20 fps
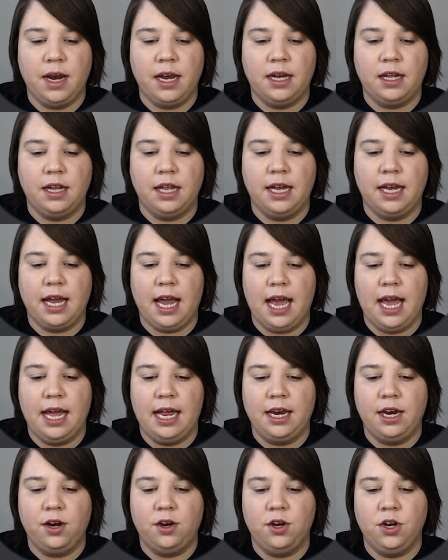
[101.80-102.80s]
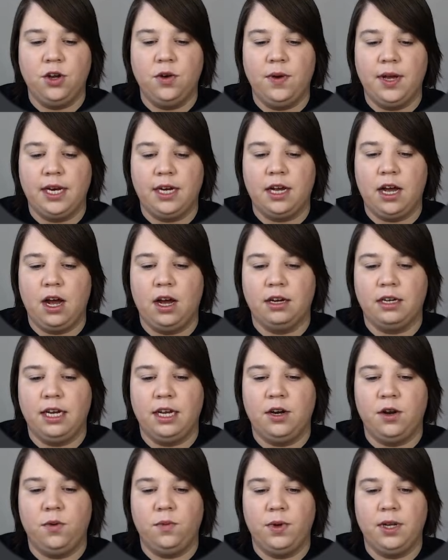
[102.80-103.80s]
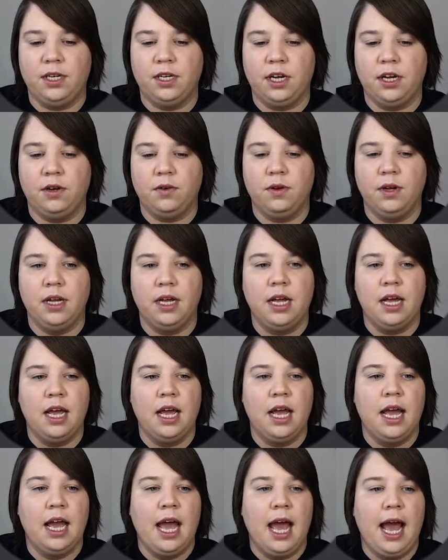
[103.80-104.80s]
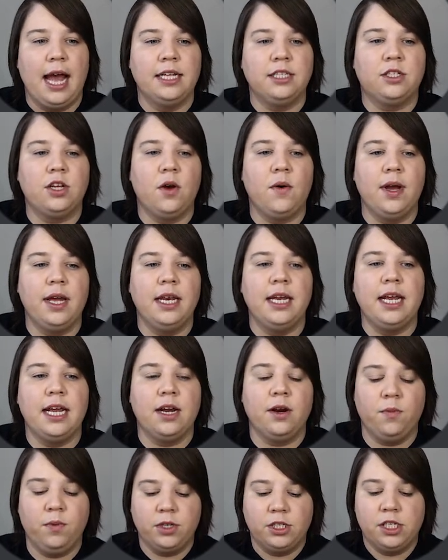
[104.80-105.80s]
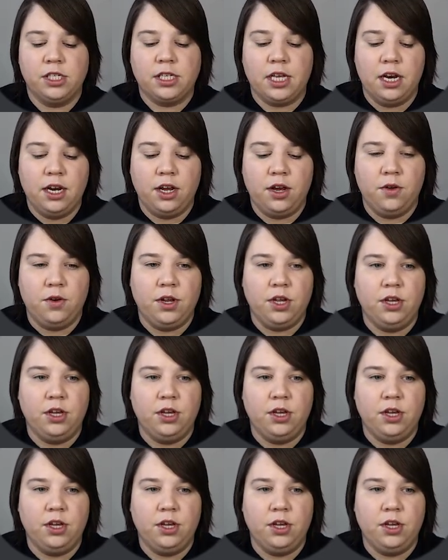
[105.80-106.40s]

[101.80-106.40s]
right click and new incognito window. And so in here, we're just going to go to